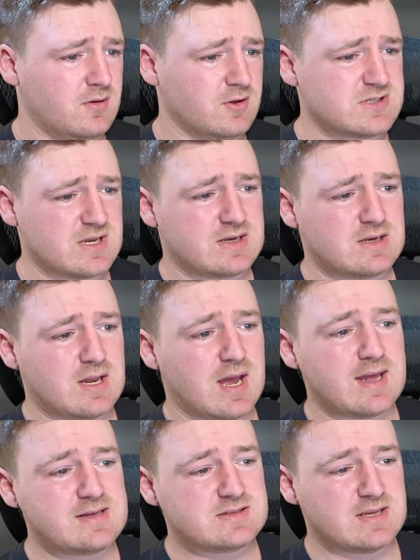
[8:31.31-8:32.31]
Looks like
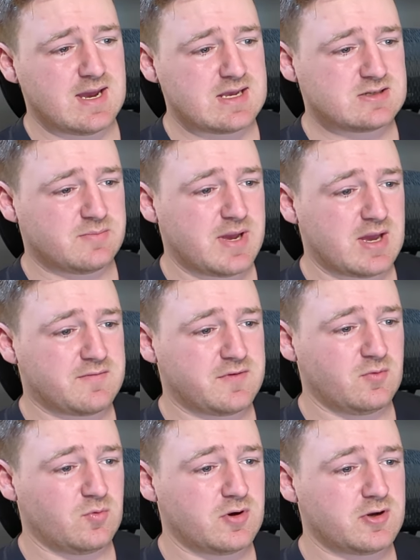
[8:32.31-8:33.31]
tons of guys are back for
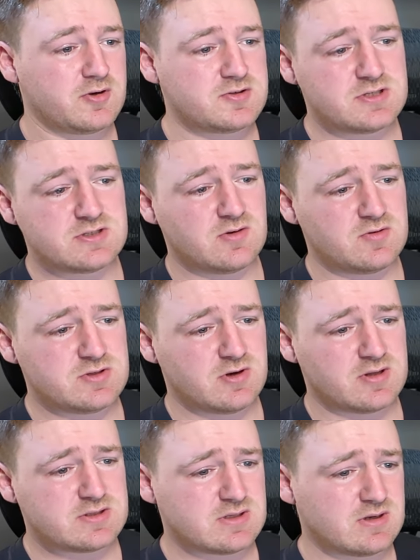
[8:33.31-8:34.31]
the Warriors, just no
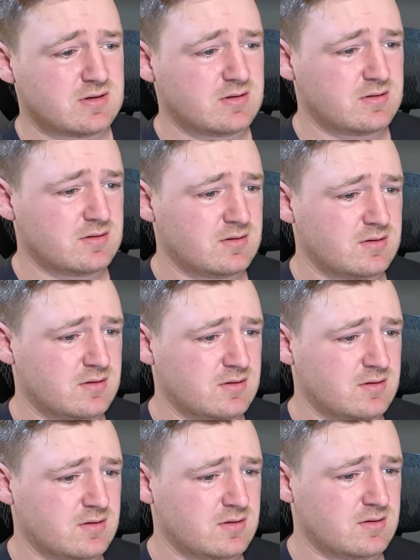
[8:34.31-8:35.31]
Johnson.
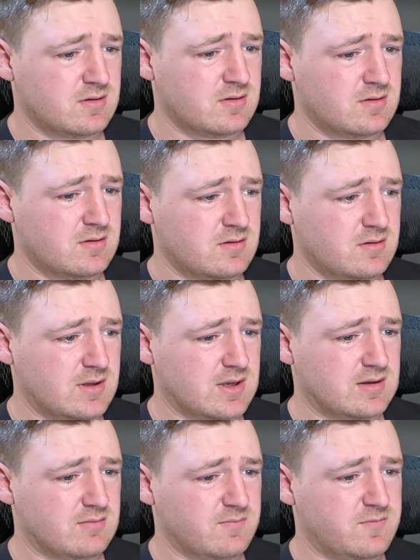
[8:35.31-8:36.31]

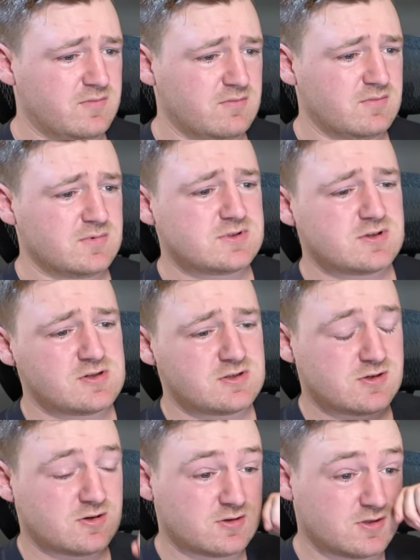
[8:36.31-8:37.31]
Yeah, Sean
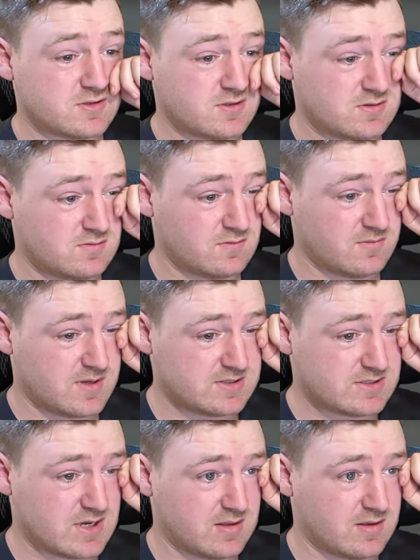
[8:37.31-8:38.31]
Johnson remains
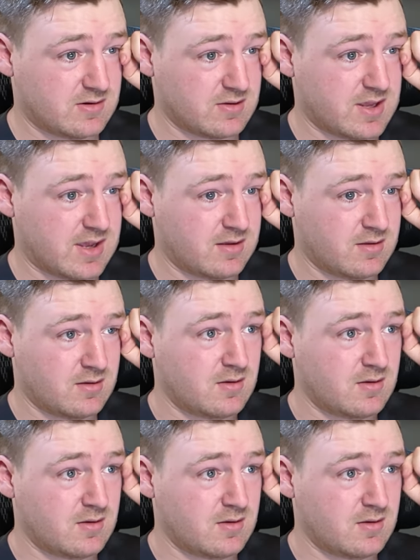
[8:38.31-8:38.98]
silent. Okay.